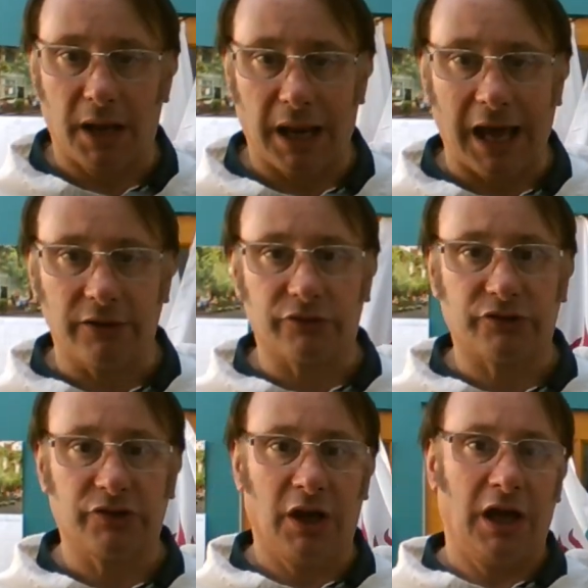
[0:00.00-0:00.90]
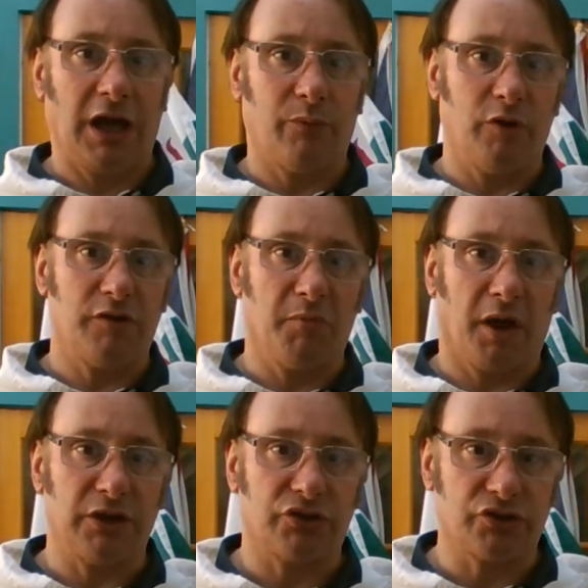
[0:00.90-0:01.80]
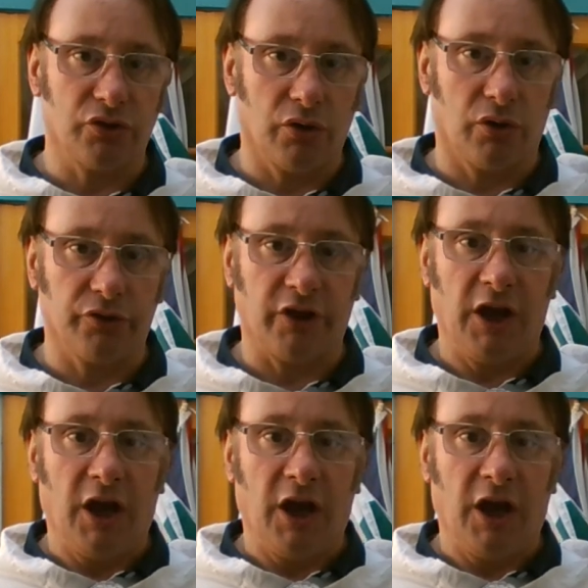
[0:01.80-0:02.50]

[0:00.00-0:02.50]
lance and with my sword